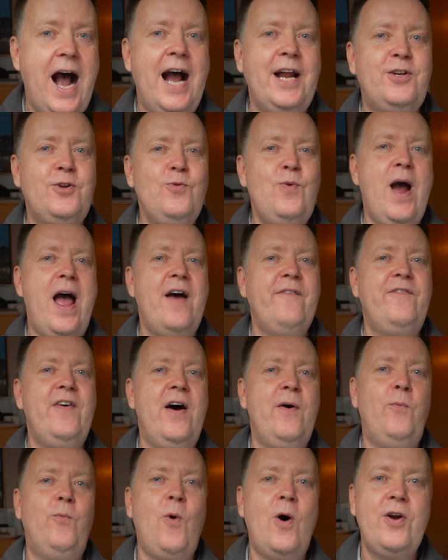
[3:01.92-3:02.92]
I do have
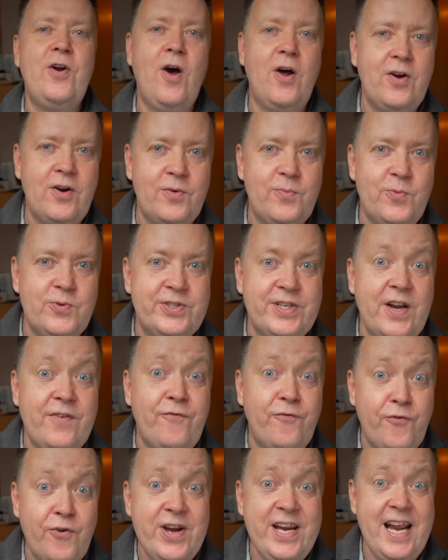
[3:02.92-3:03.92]
a one hundred percent
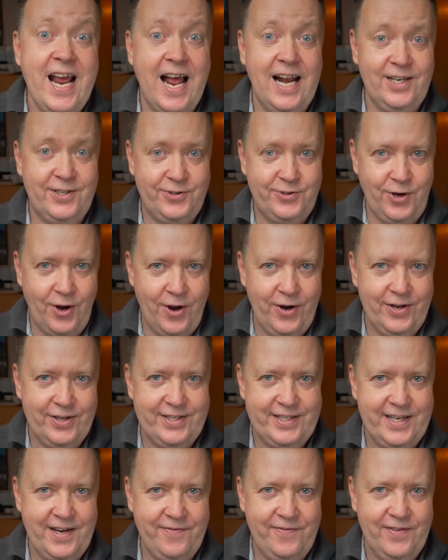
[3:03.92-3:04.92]
free
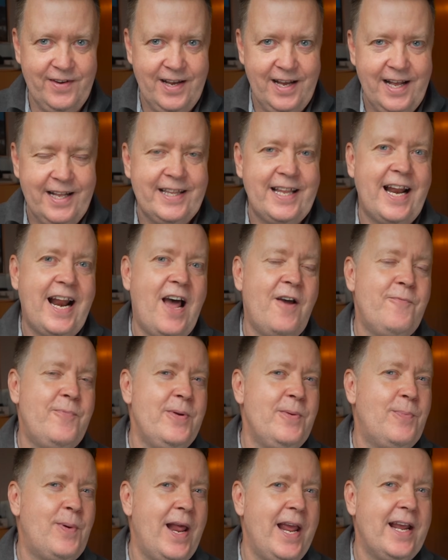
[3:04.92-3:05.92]
alternative that I've
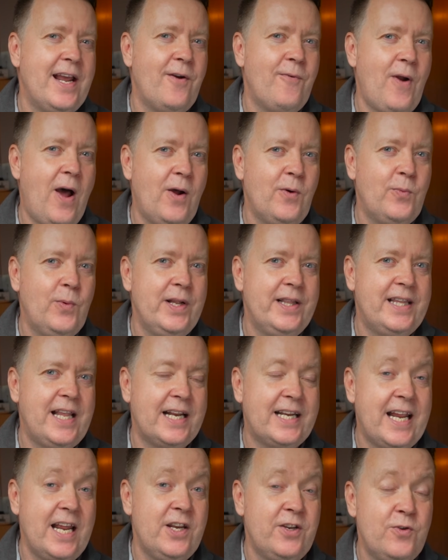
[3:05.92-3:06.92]
been playing around with
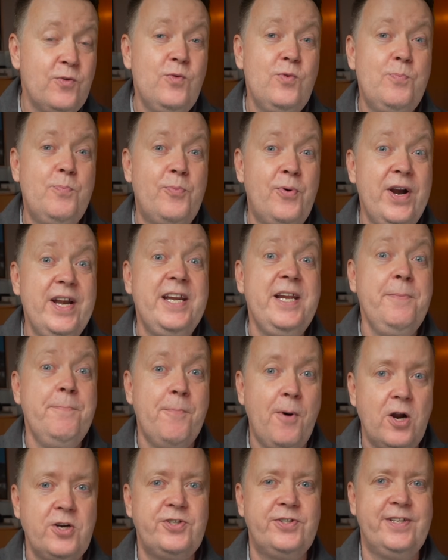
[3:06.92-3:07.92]
that can do pretty
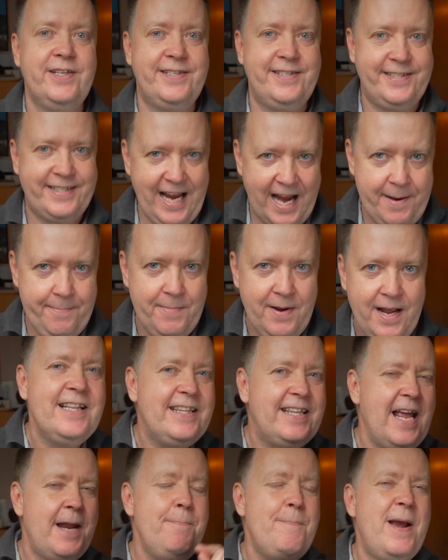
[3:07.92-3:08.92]
much the same.
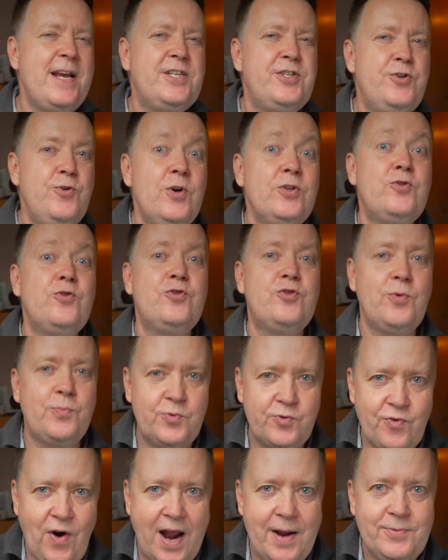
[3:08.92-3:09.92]
Then make sure to
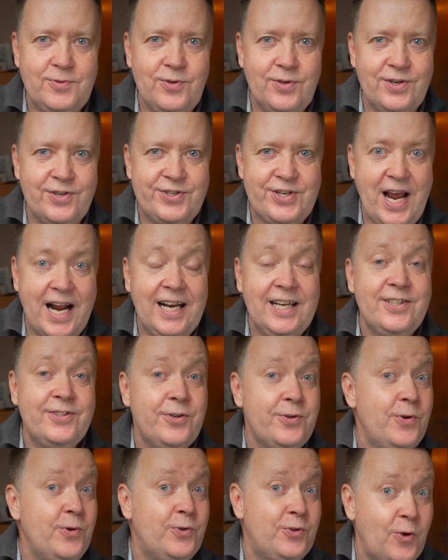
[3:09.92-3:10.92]
subscribe to the channel
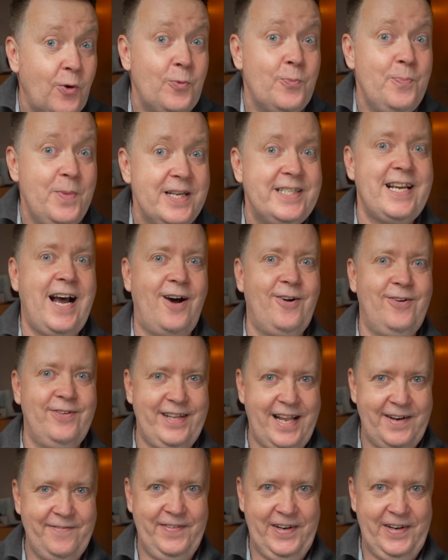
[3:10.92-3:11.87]
so you don't miss out on that